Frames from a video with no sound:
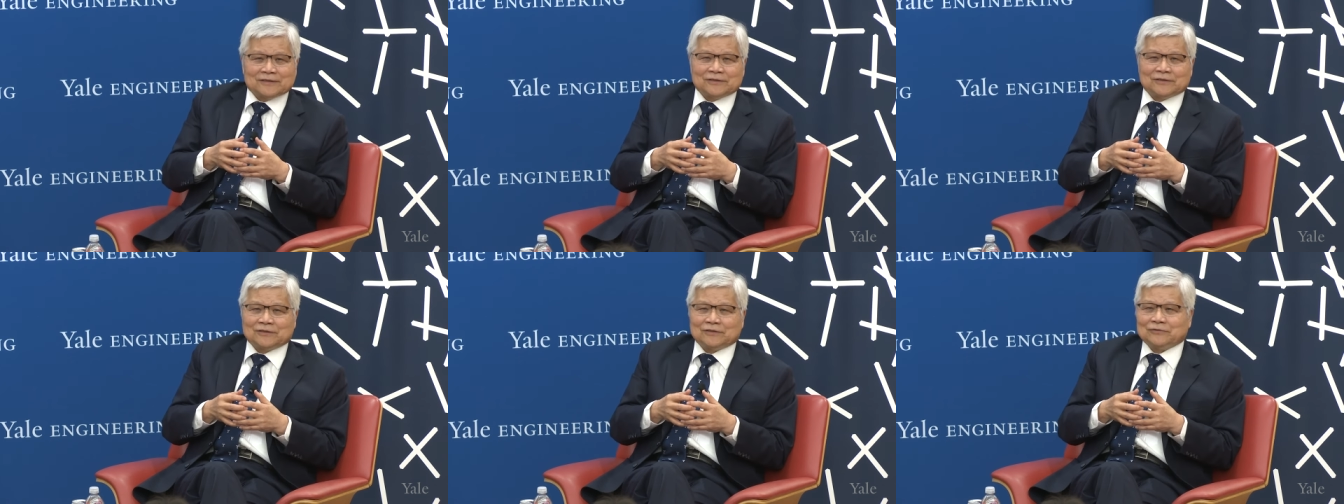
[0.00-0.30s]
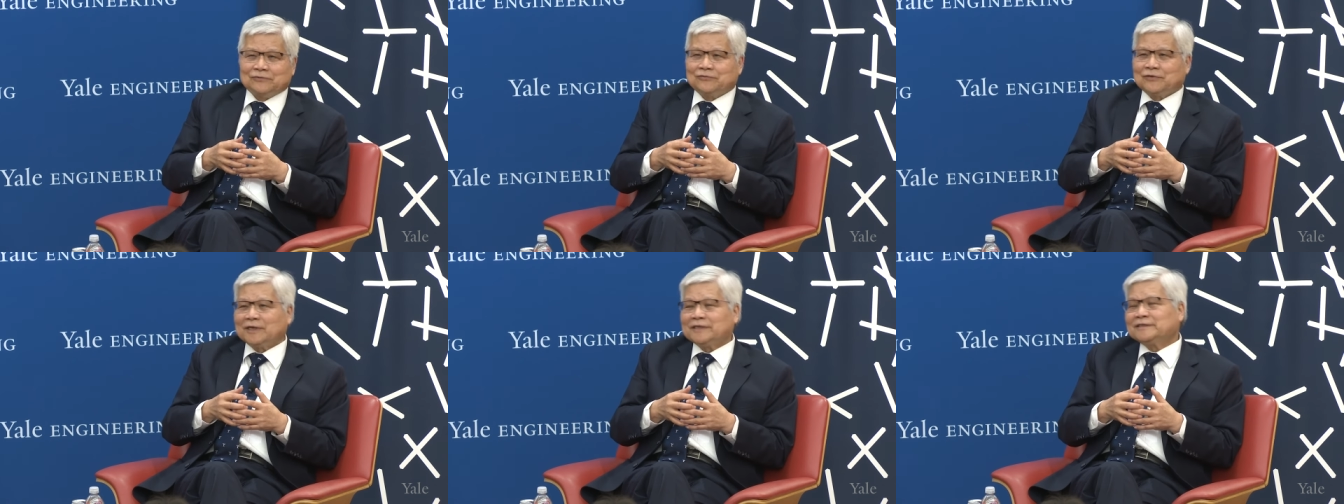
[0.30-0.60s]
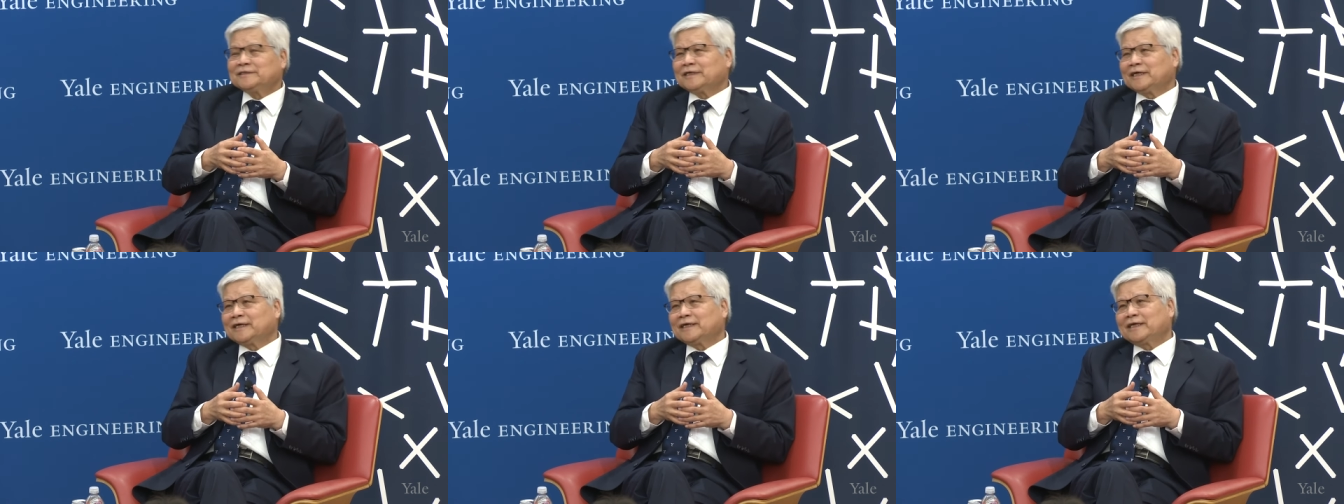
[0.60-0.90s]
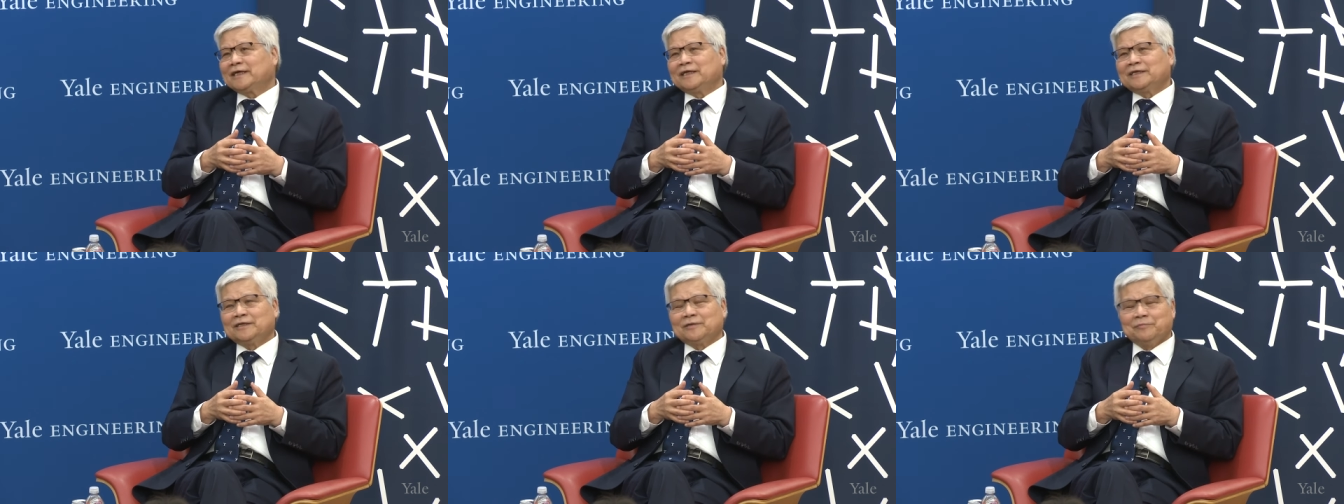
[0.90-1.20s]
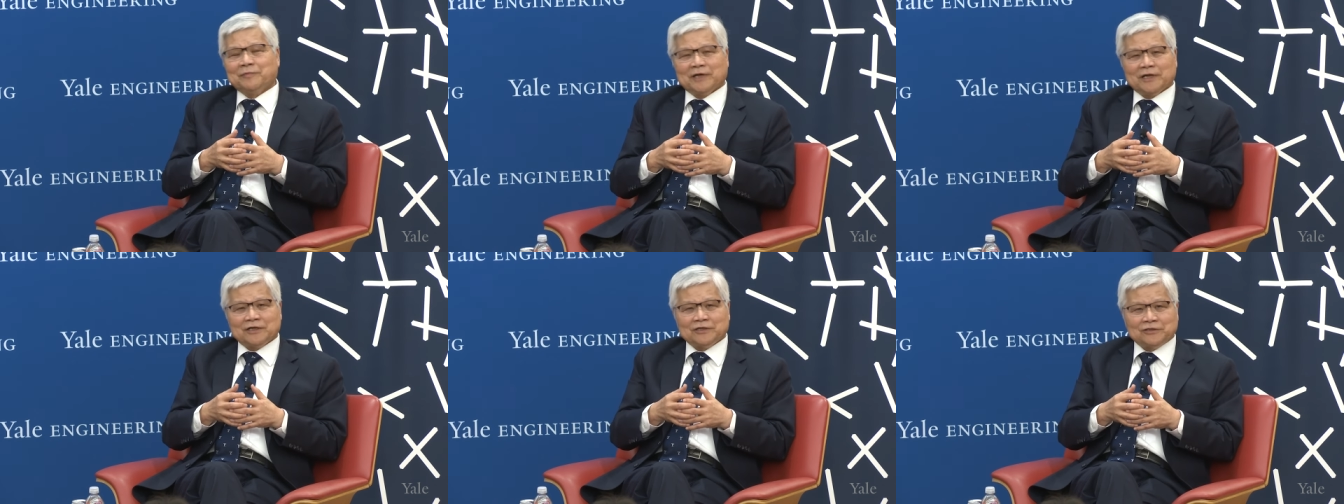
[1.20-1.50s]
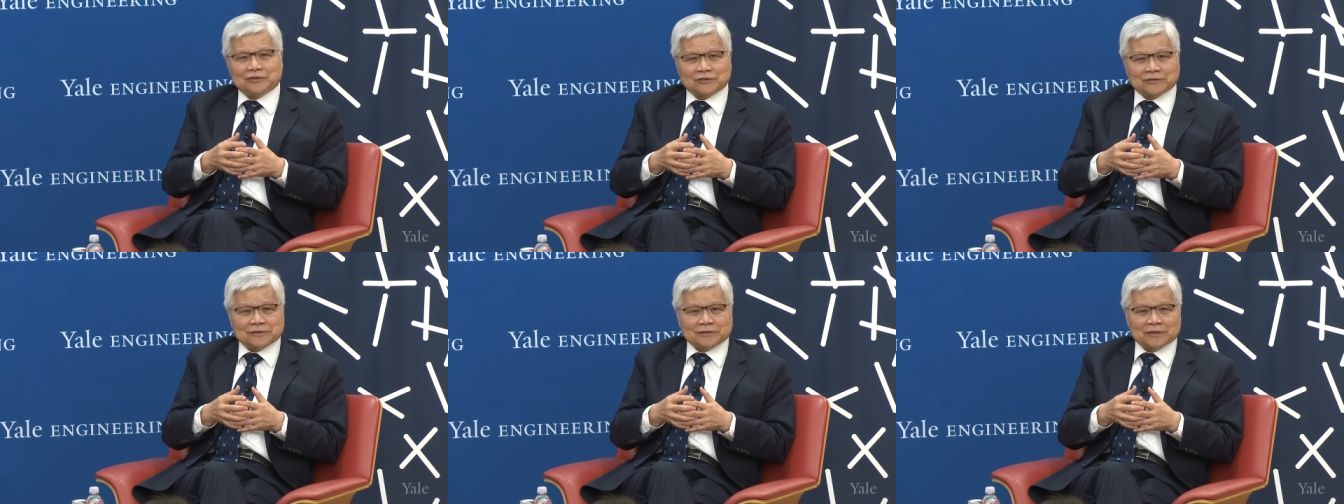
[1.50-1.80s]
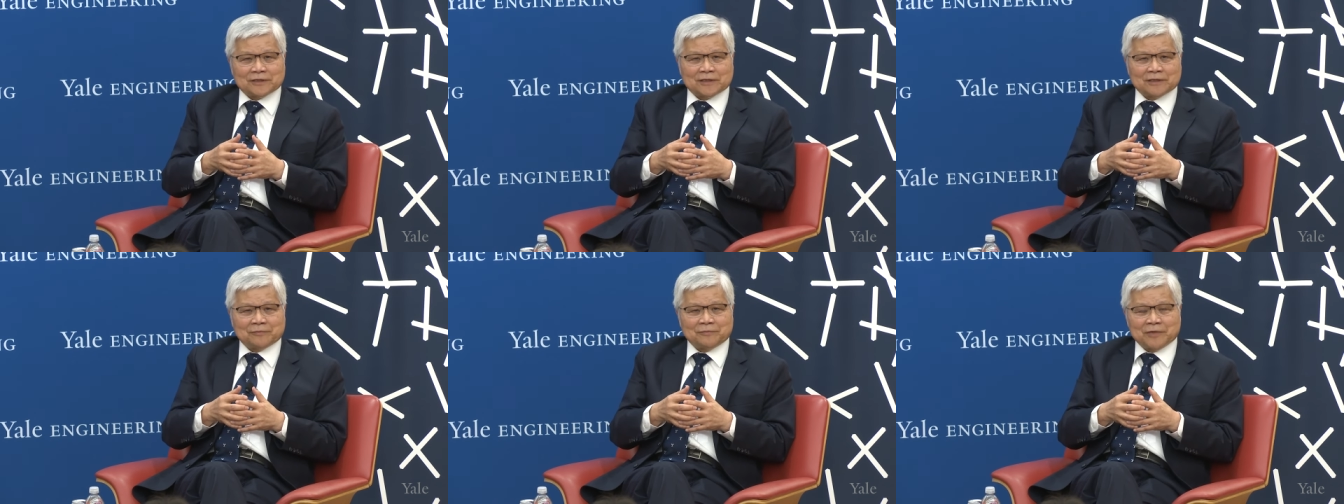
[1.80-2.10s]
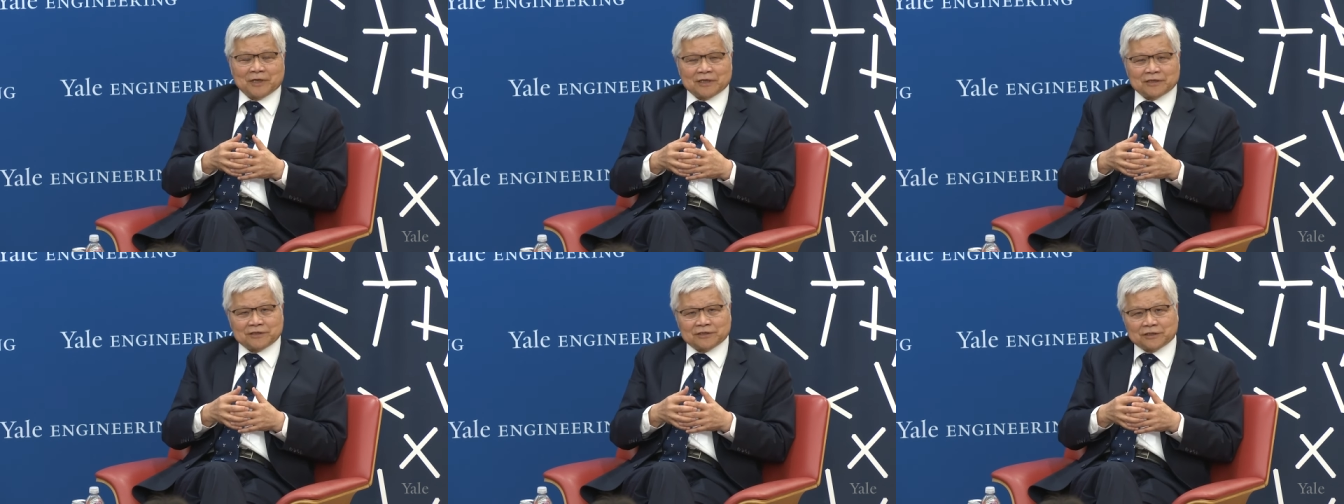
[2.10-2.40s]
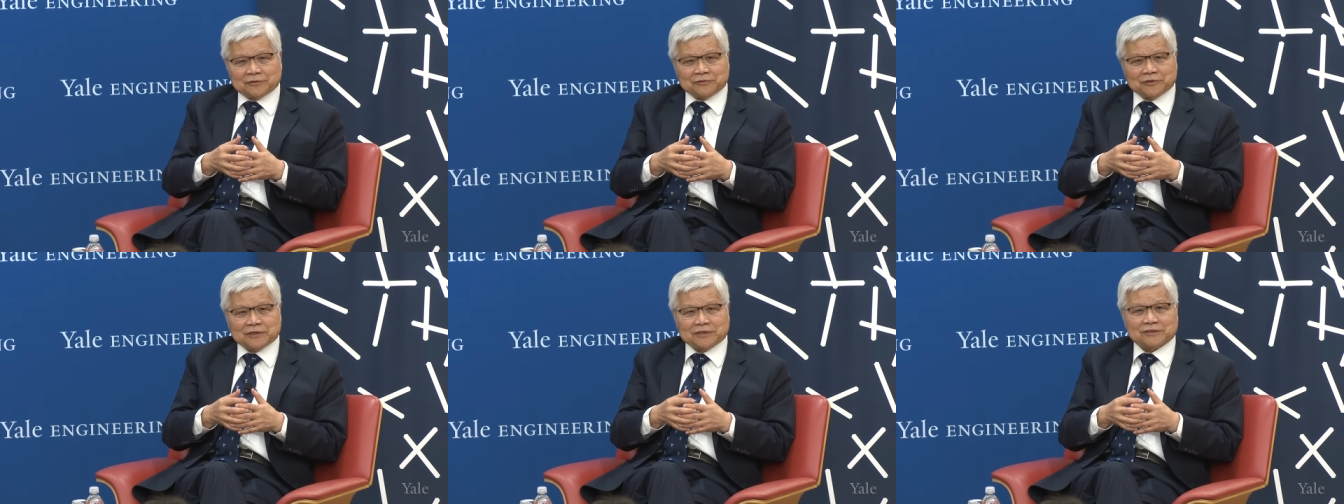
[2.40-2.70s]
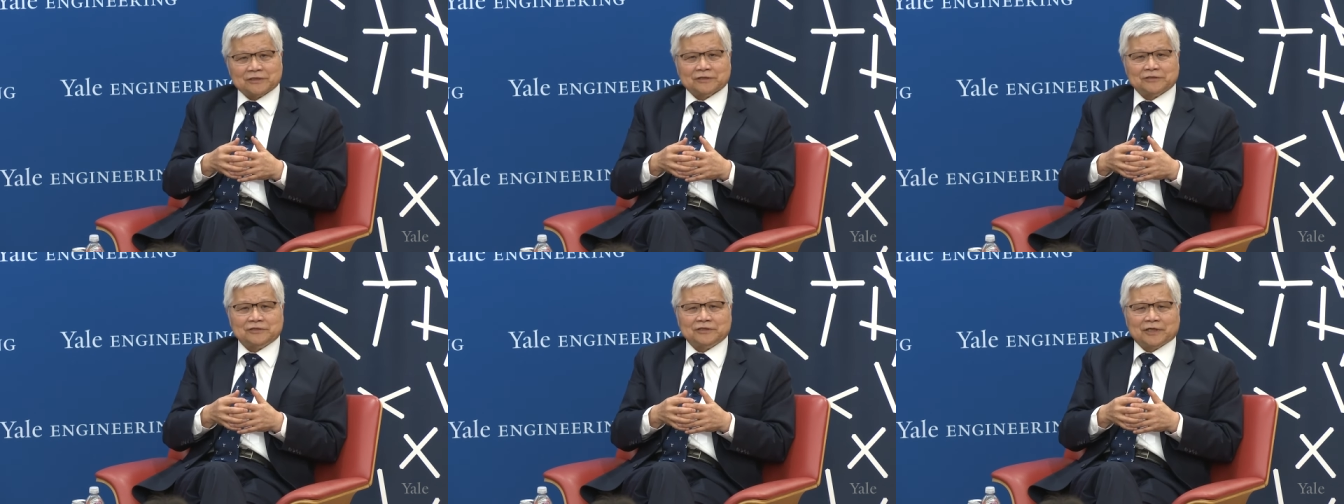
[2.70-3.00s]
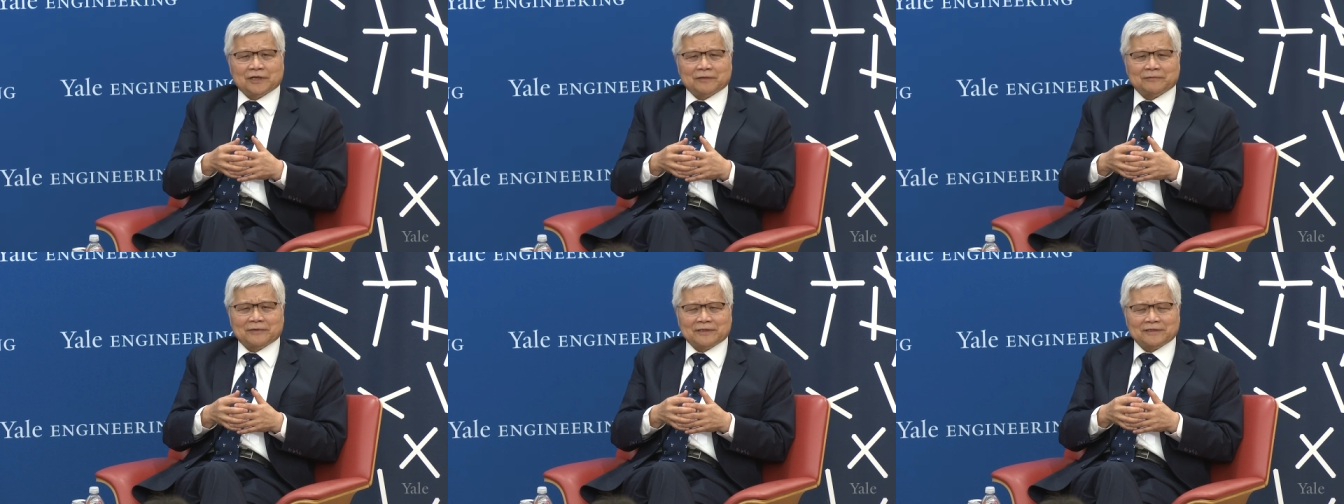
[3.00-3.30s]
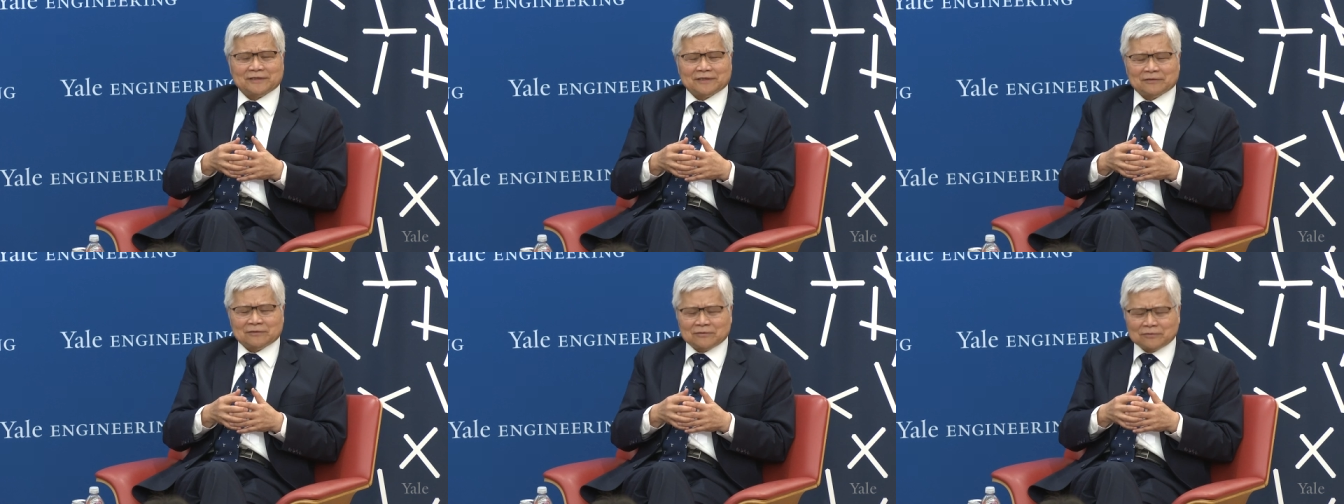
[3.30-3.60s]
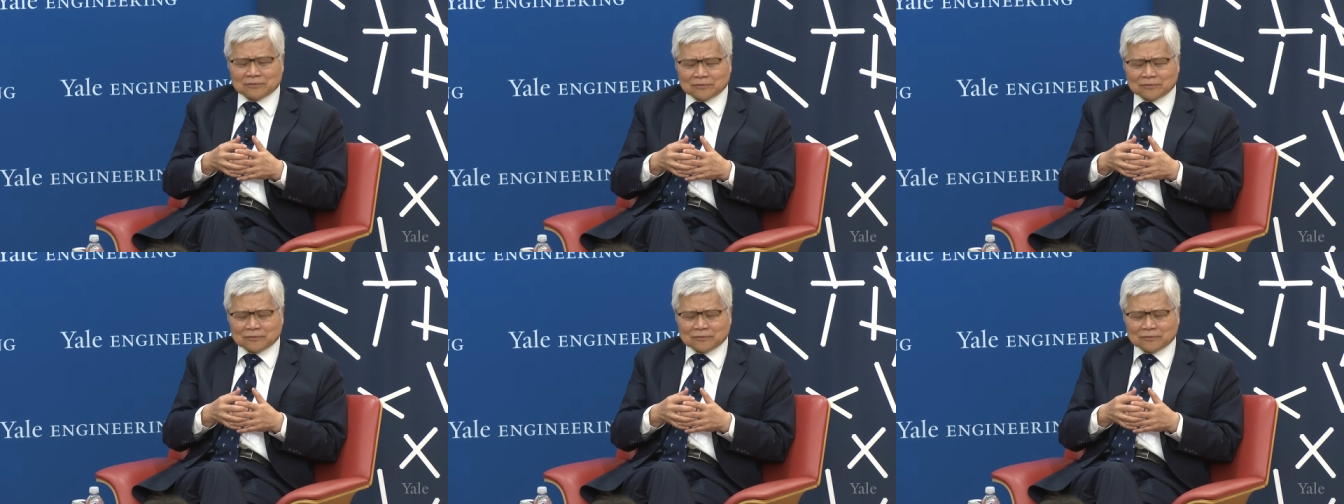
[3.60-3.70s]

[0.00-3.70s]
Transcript: so once I get the manager's uh, managerial job, I say,